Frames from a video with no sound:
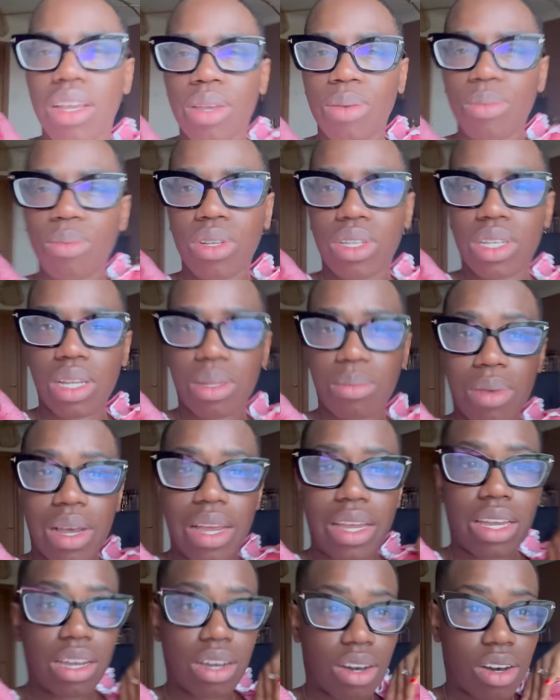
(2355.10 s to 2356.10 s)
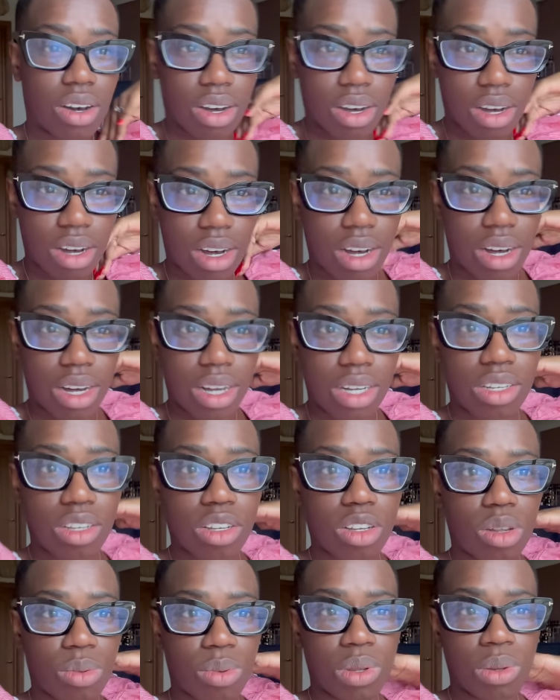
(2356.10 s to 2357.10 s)
It was in my car.
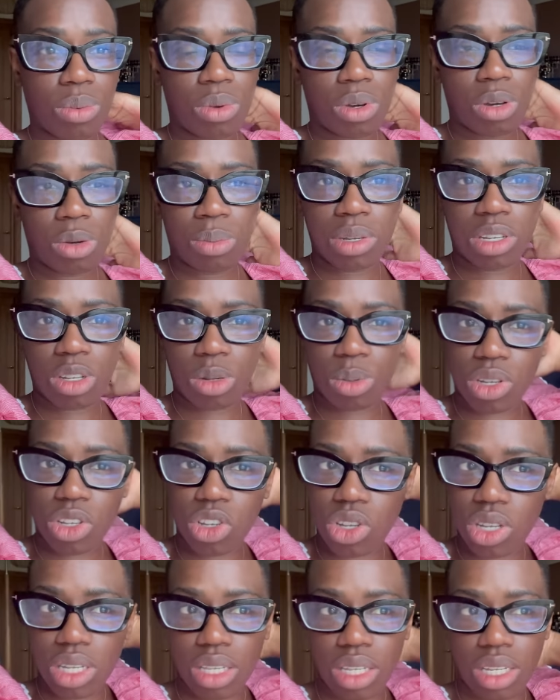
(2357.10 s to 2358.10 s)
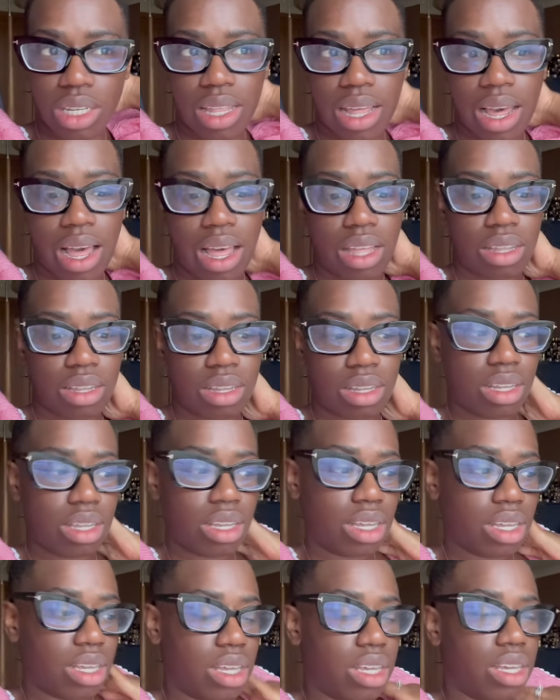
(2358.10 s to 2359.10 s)
So we will be switching to that
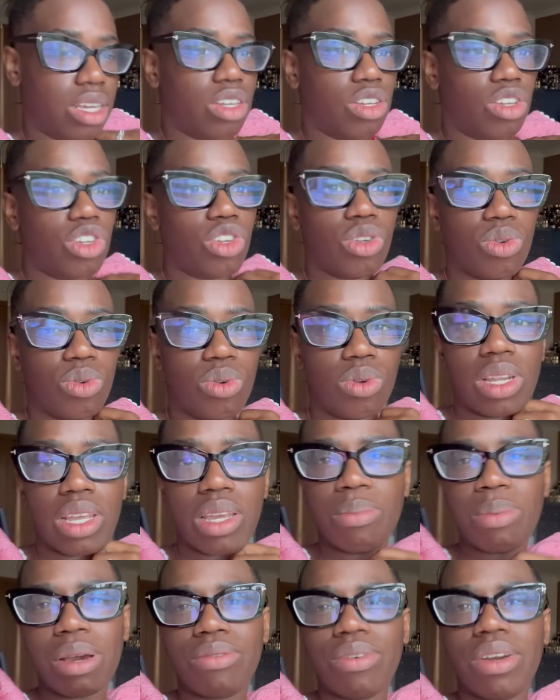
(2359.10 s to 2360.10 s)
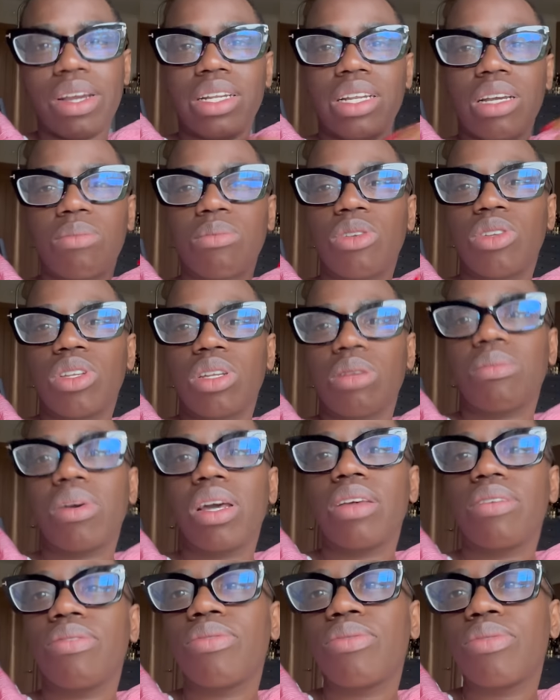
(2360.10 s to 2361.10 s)
shortly. But right now I'm using
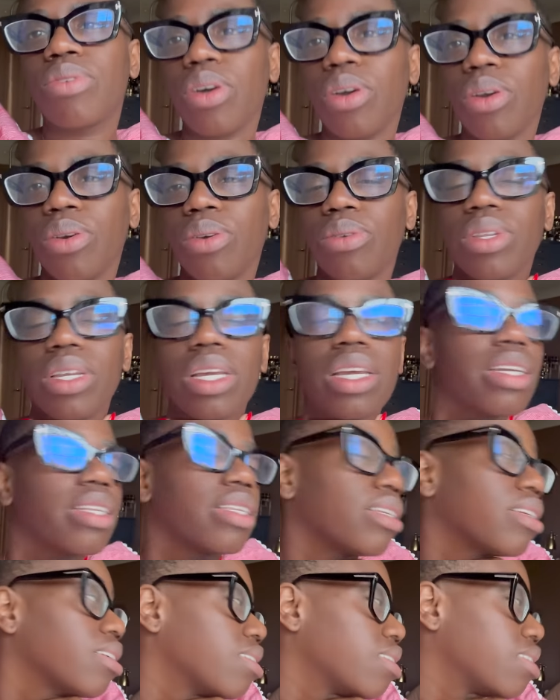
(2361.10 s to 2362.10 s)
my phone. It is